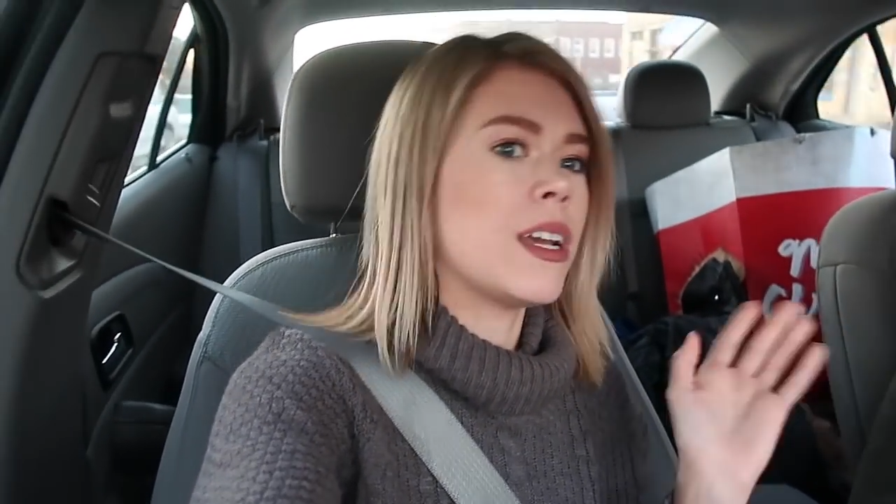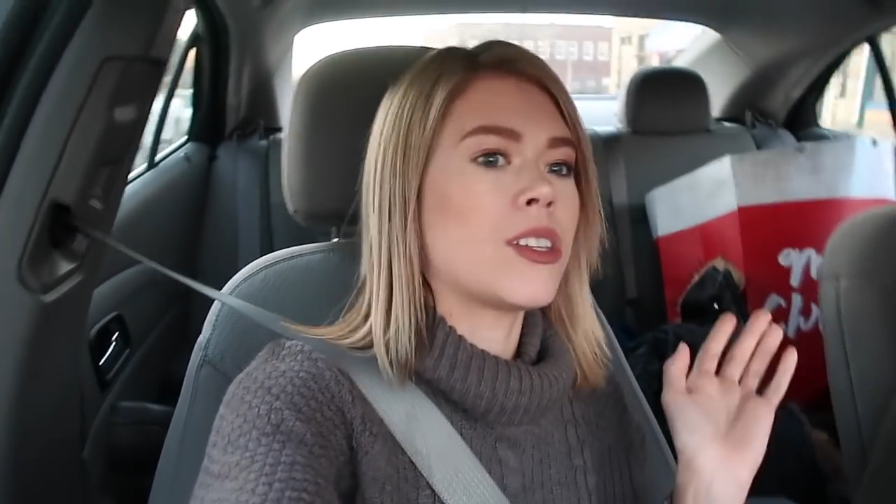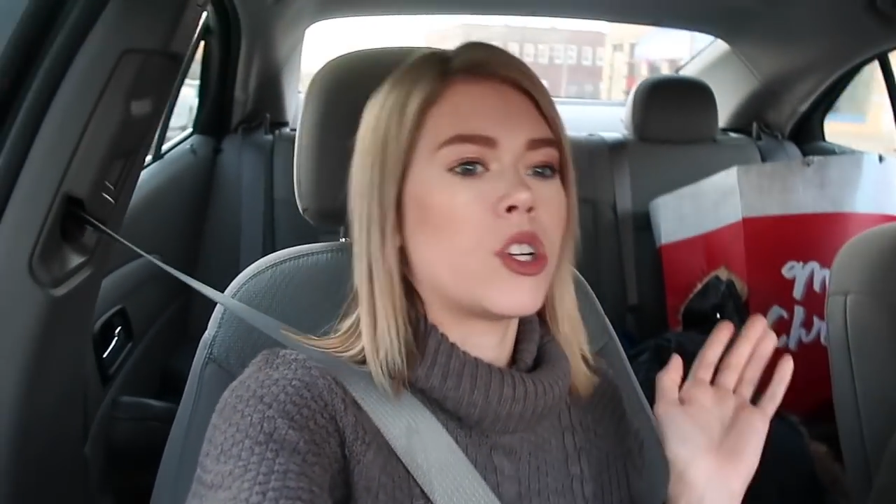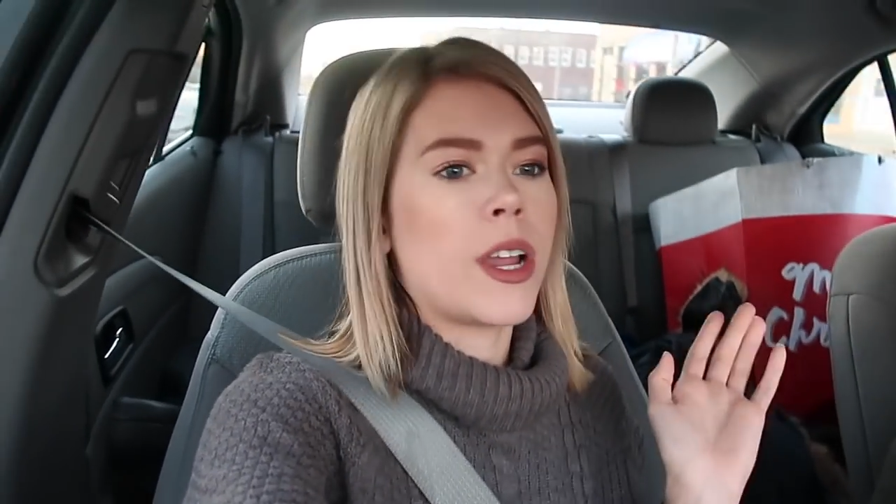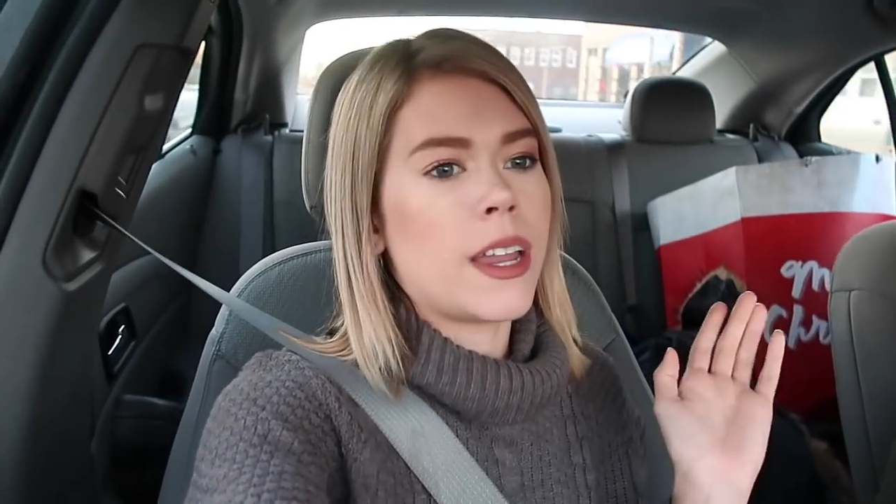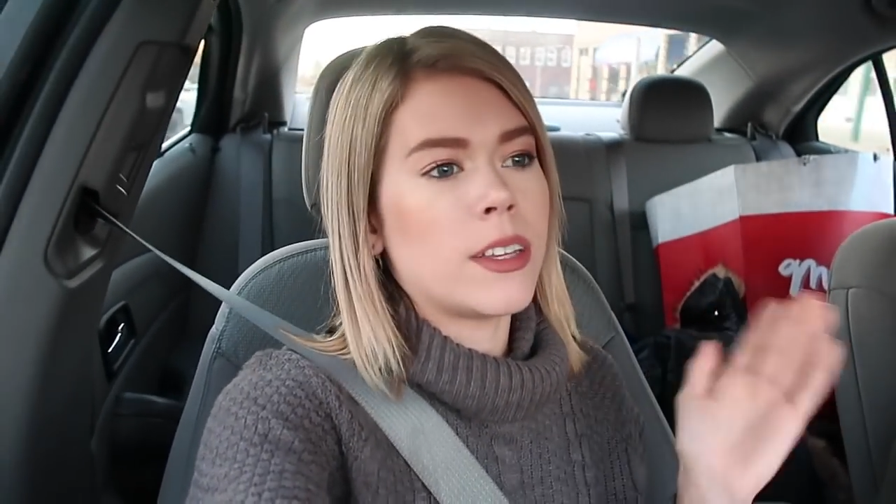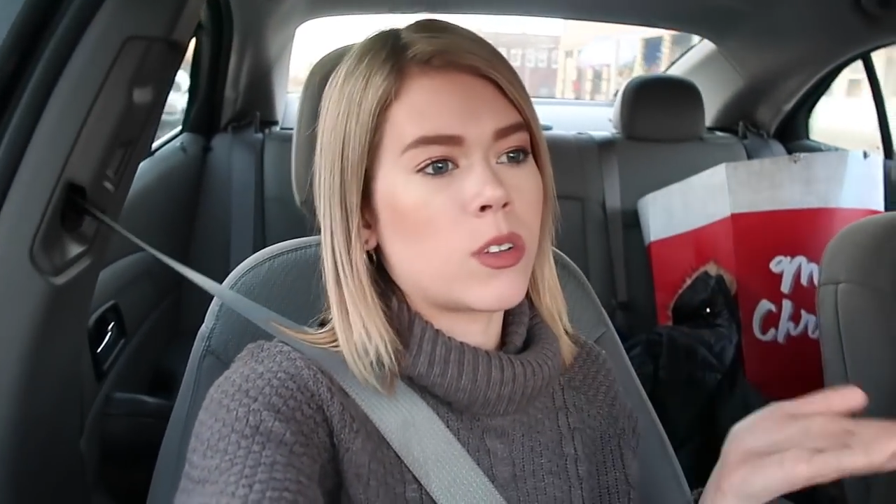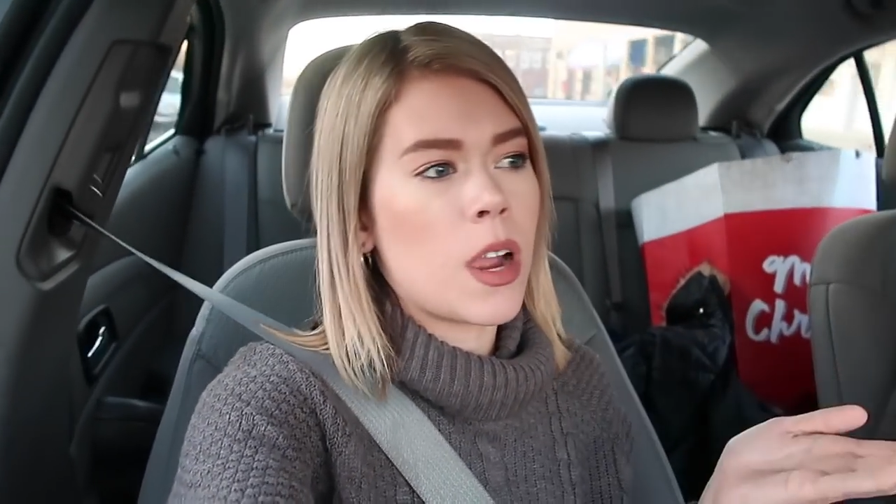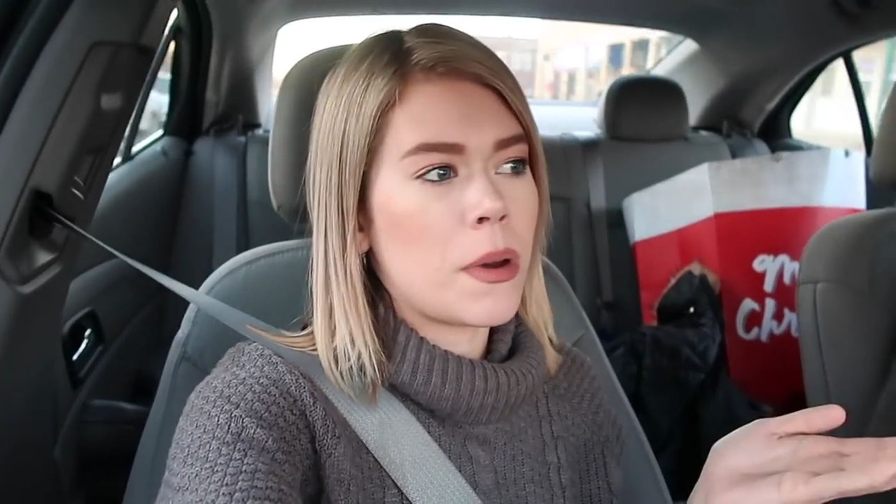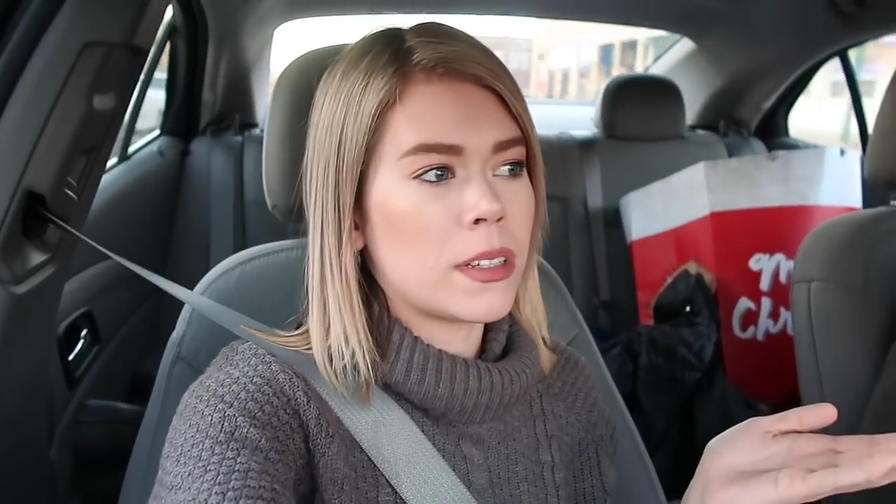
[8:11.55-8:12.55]
yesterday at his
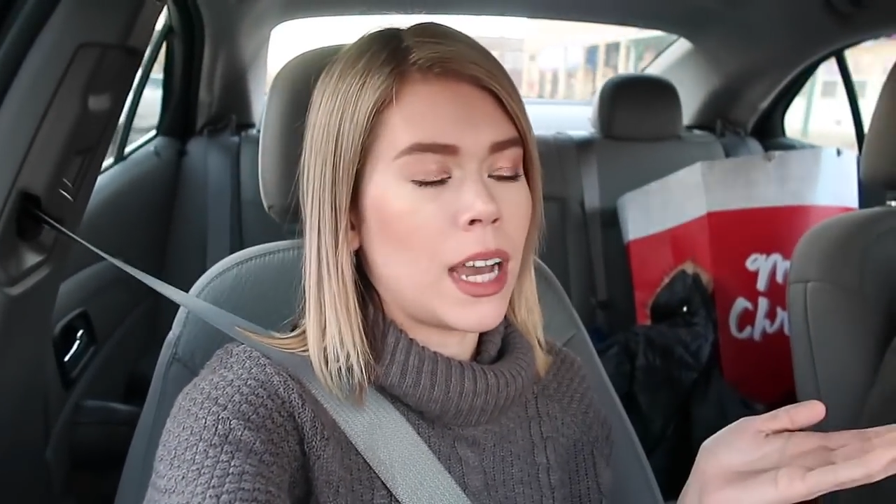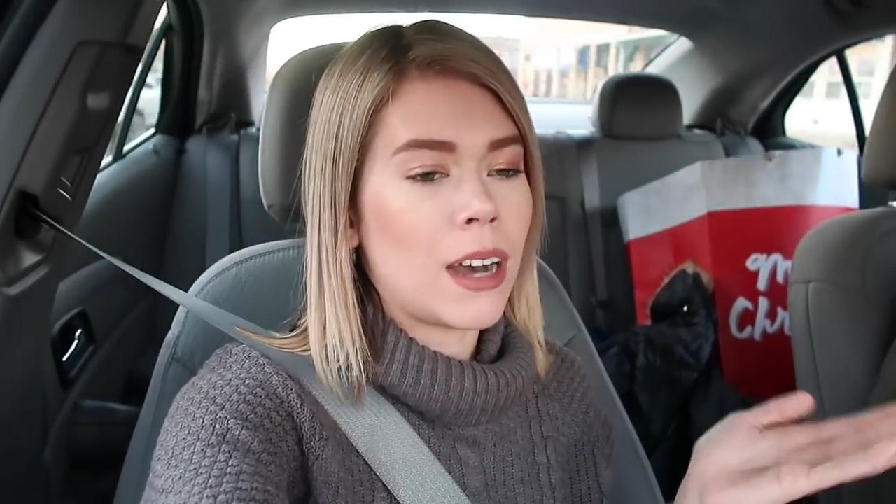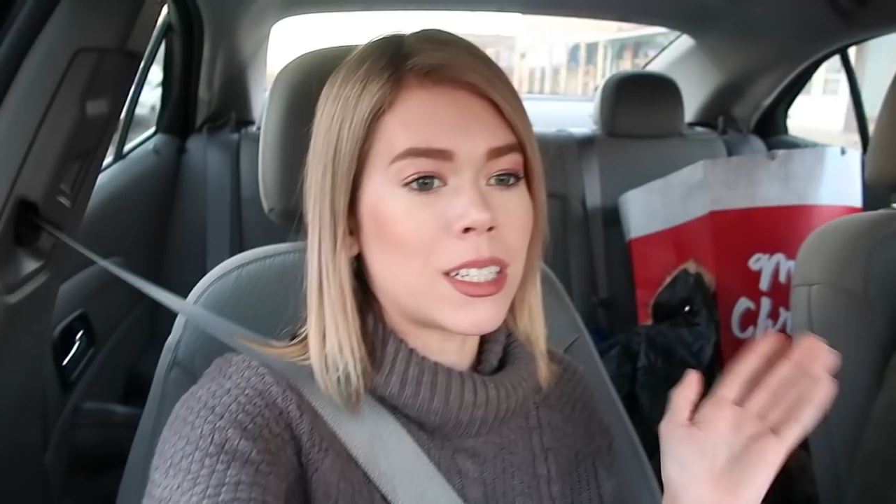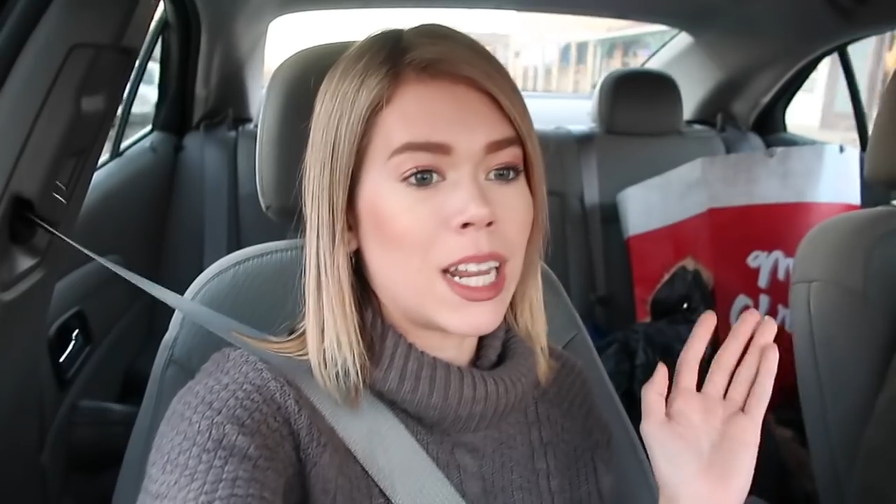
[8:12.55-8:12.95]
grandma's house.